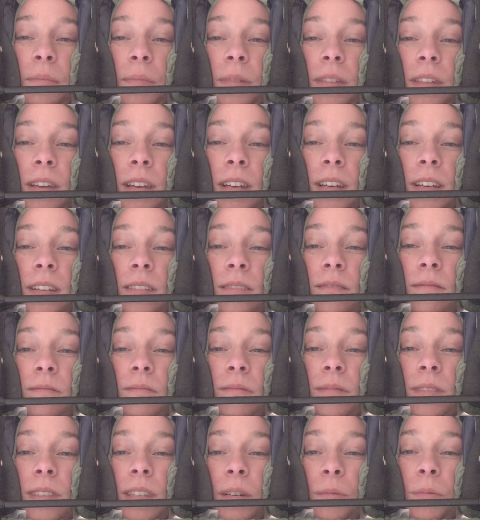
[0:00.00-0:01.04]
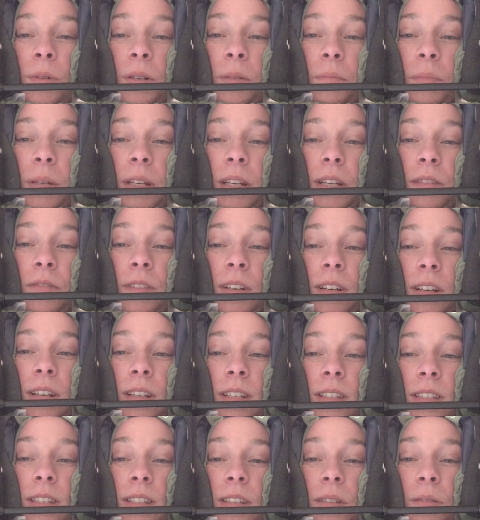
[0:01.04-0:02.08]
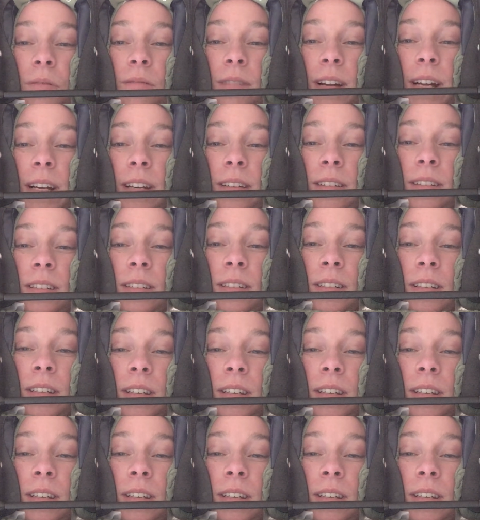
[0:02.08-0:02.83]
thing, there wouldn't be enough clients to go around.